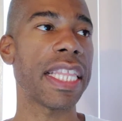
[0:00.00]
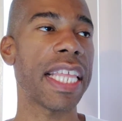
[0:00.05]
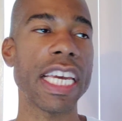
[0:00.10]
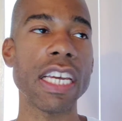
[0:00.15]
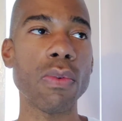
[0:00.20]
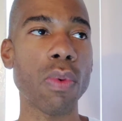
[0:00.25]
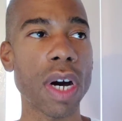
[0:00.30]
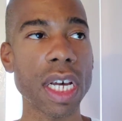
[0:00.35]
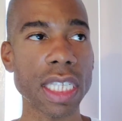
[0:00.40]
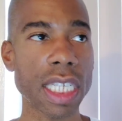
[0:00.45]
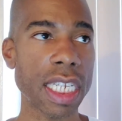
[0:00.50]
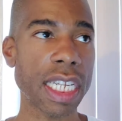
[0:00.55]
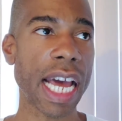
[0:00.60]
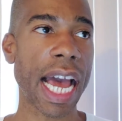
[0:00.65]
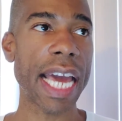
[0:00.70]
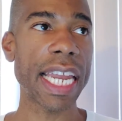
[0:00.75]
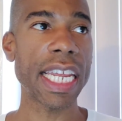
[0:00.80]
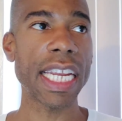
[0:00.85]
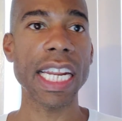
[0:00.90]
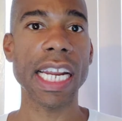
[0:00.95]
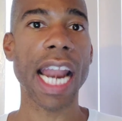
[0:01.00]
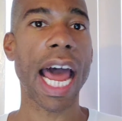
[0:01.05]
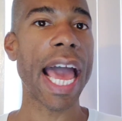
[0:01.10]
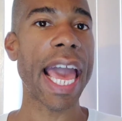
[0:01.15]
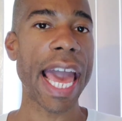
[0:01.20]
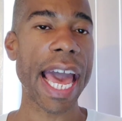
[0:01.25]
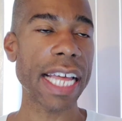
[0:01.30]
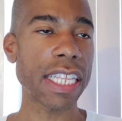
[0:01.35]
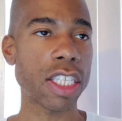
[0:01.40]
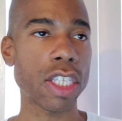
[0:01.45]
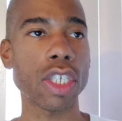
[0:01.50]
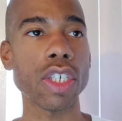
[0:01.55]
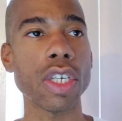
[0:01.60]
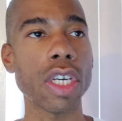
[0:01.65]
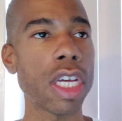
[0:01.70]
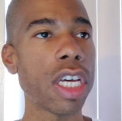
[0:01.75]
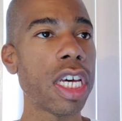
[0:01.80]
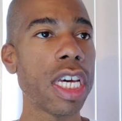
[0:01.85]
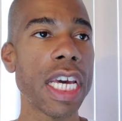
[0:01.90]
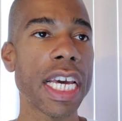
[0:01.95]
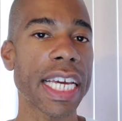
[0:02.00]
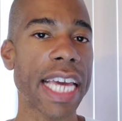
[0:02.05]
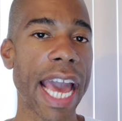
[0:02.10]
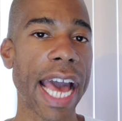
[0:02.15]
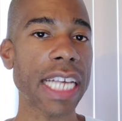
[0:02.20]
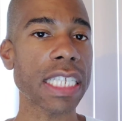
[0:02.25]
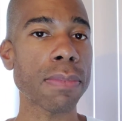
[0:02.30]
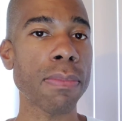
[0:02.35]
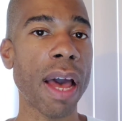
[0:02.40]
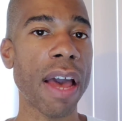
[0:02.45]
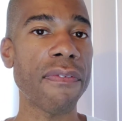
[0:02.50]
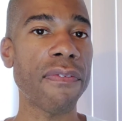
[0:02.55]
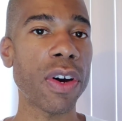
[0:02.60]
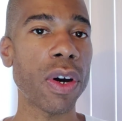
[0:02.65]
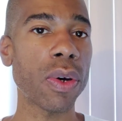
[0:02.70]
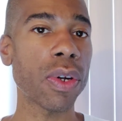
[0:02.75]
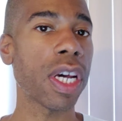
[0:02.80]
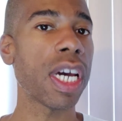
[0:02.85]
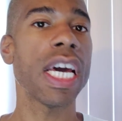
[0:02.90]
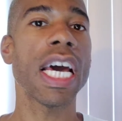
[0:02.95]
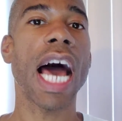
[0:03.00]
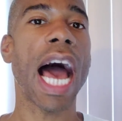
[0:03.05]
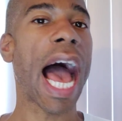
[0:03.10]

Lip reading: that he was indicted and I had to cast my vote,